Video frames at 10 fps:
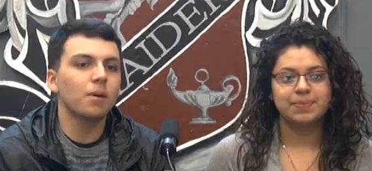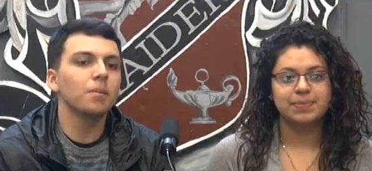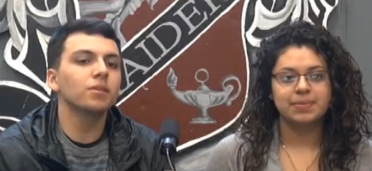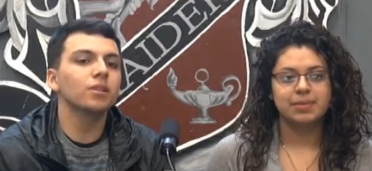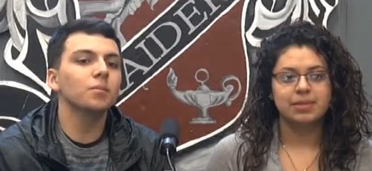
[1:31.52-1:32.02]

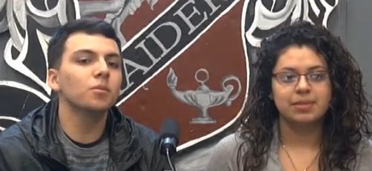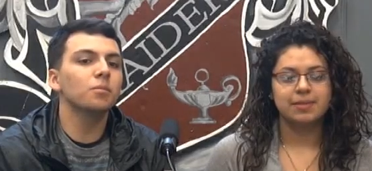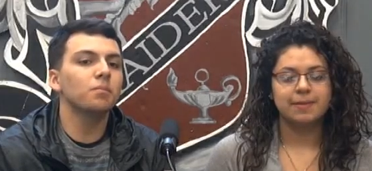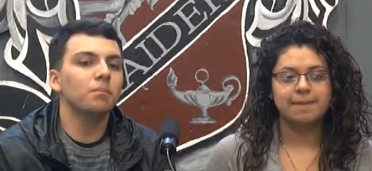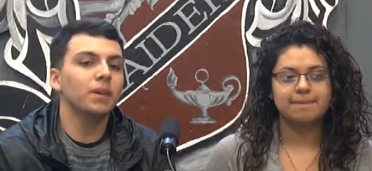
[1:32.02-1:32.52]
Speaker 1: Bible Club
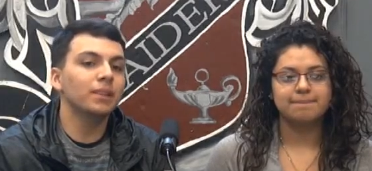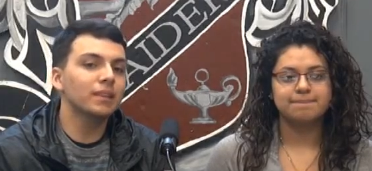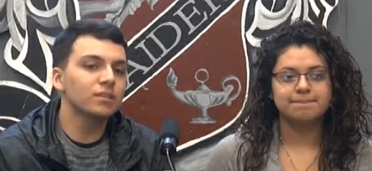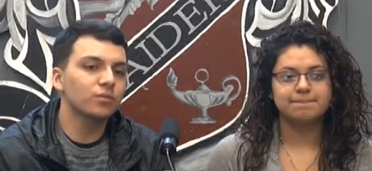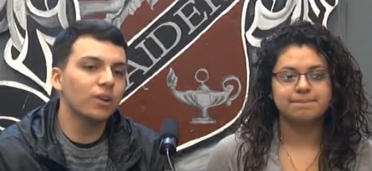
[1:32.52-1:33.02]
will meet
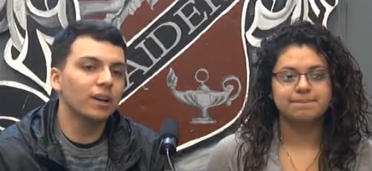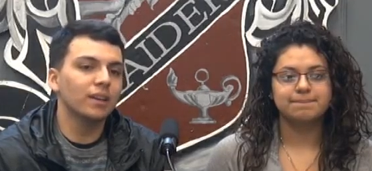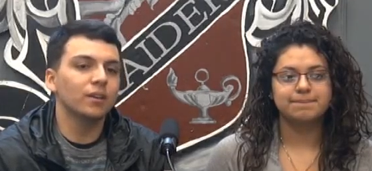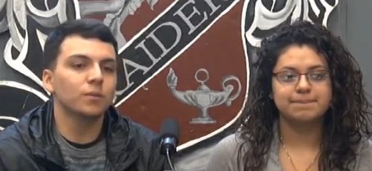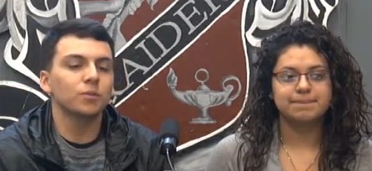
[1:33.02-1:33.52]
this
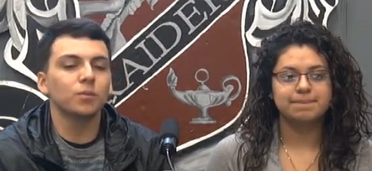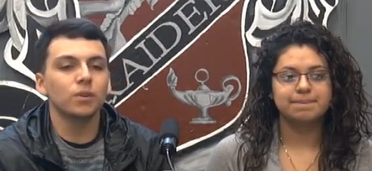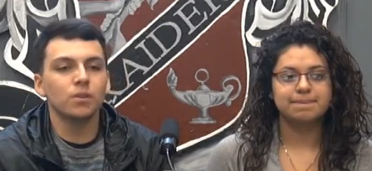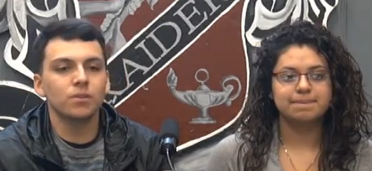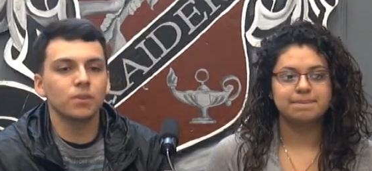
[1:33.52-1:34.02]
Friday in room
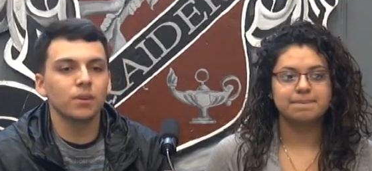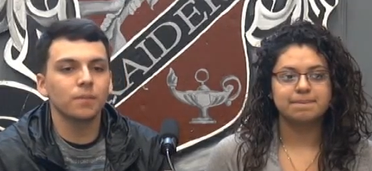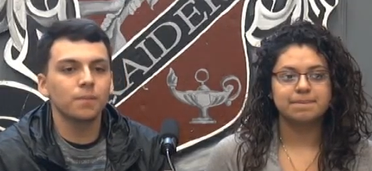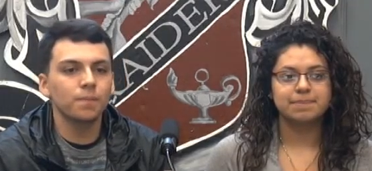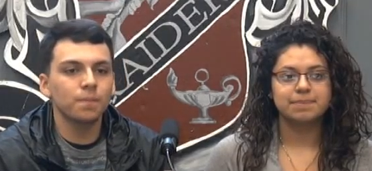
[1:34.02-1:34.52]
103.
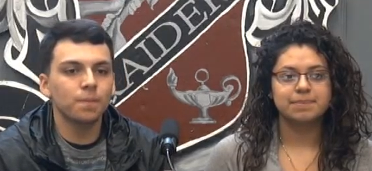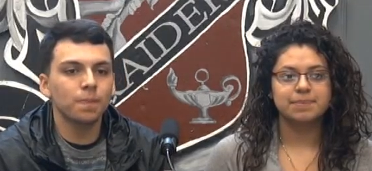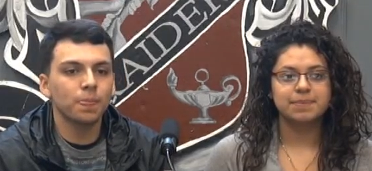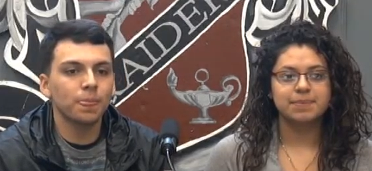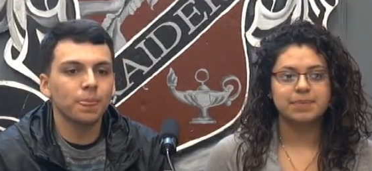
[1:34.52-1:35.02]

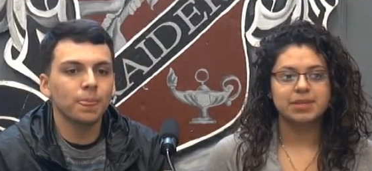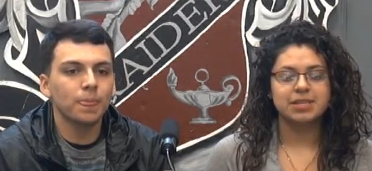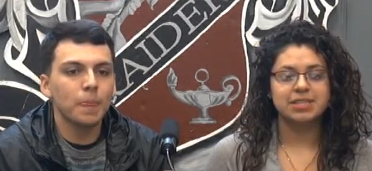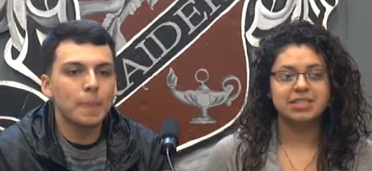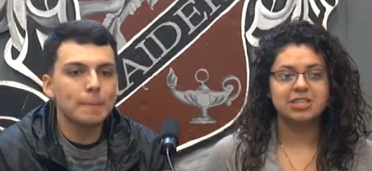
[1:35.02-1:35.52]

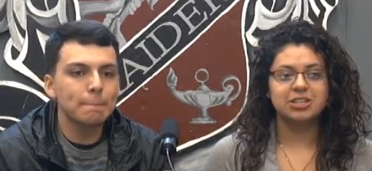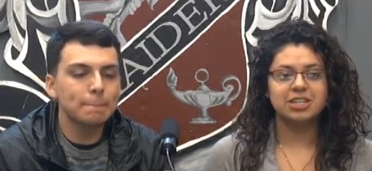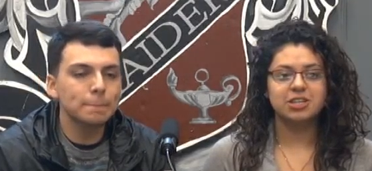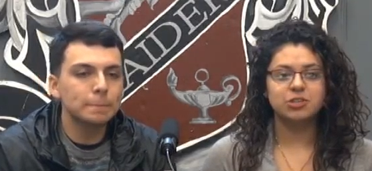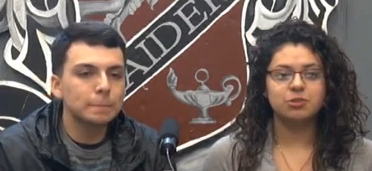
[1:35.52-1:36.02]
Speaker 2: The Senior
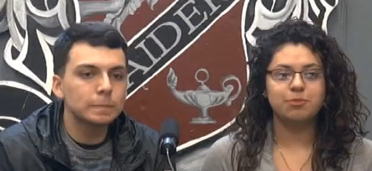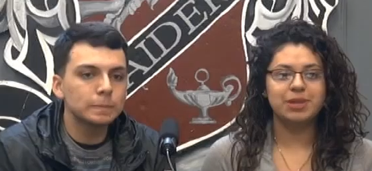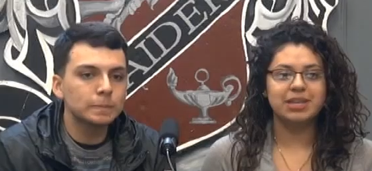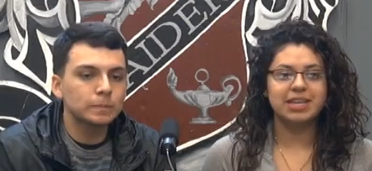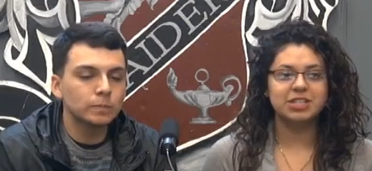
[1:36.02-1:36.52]
Talent Show will
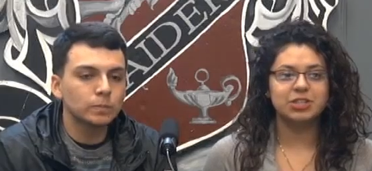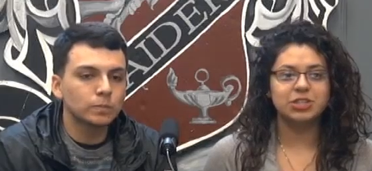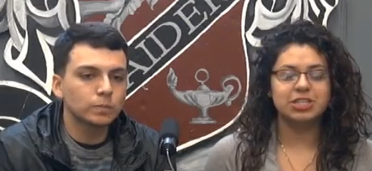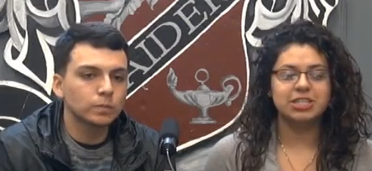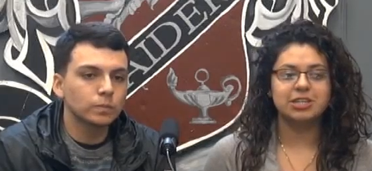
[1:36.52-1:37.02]
be next
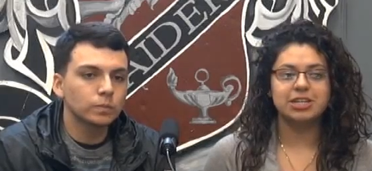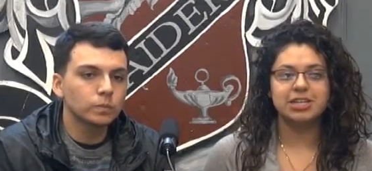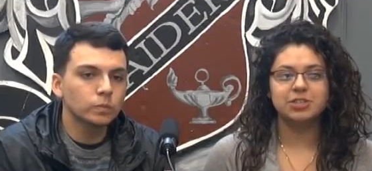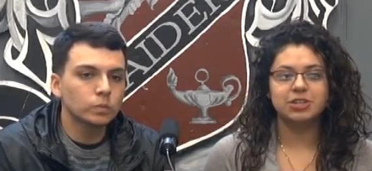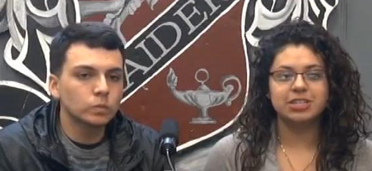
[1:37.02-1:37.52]
Thursday during
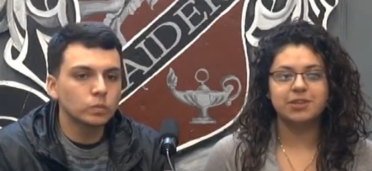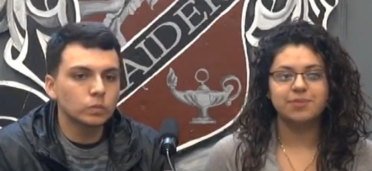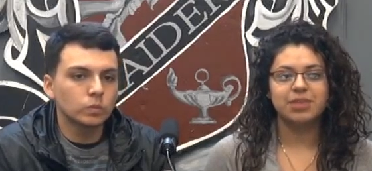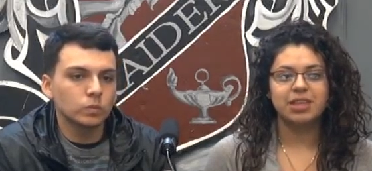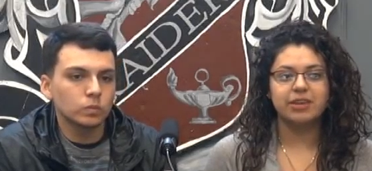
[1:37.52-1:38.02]
SRT.
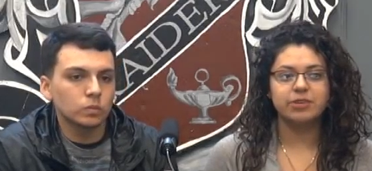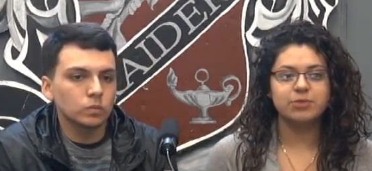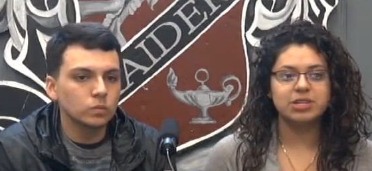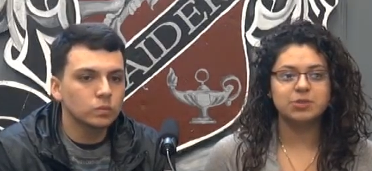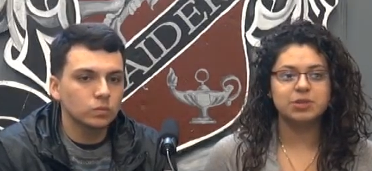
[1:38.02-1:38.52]

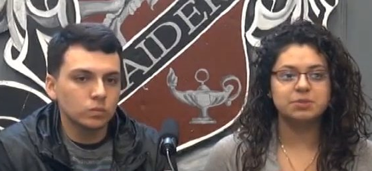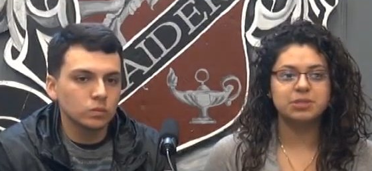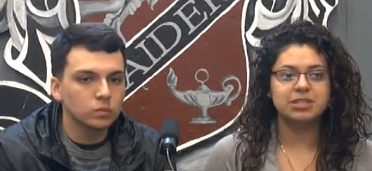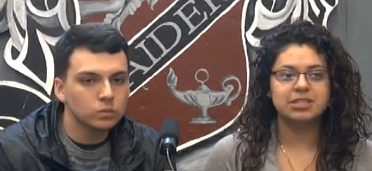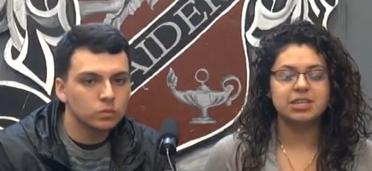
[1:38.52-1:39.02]
Everyone is welcome
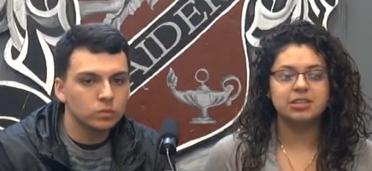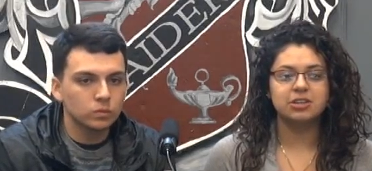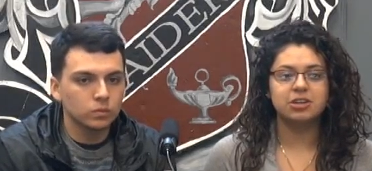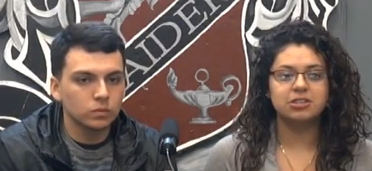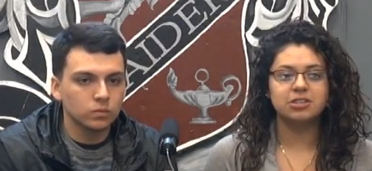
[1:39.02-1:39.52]
to attend. The
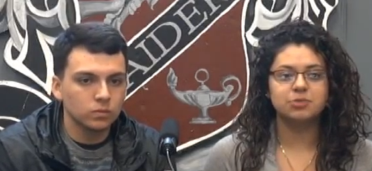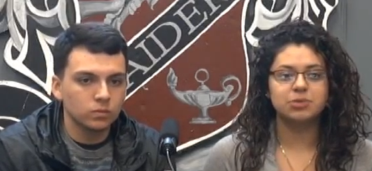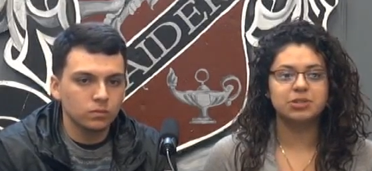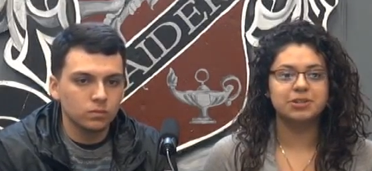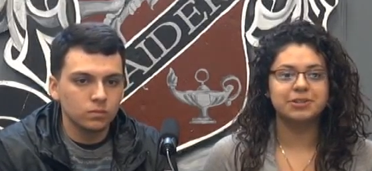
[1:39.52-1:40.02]
cost is
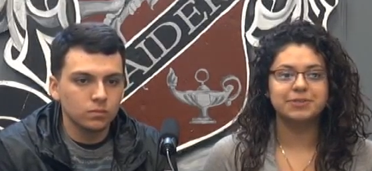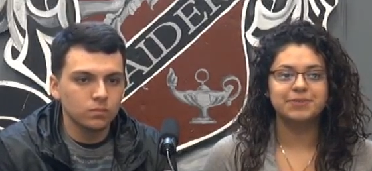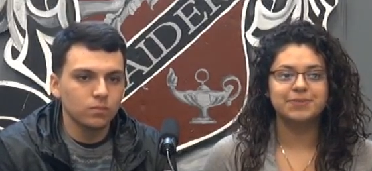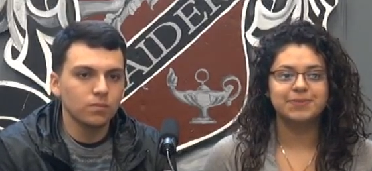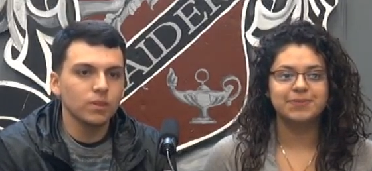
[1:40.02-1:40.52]
$1.
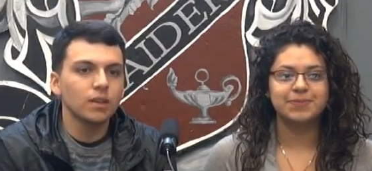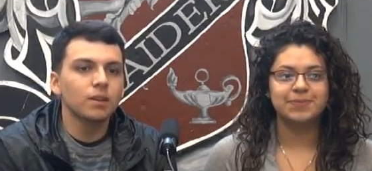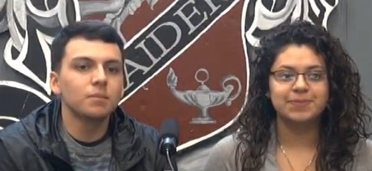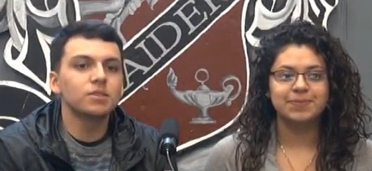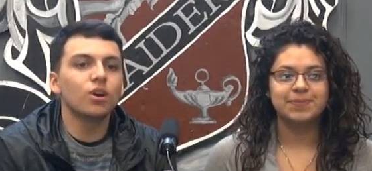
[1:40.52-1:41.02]

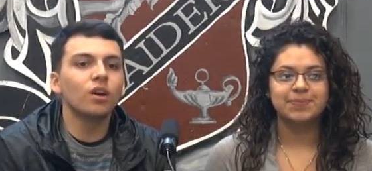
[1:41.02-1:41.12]
Speaker 1: Ms.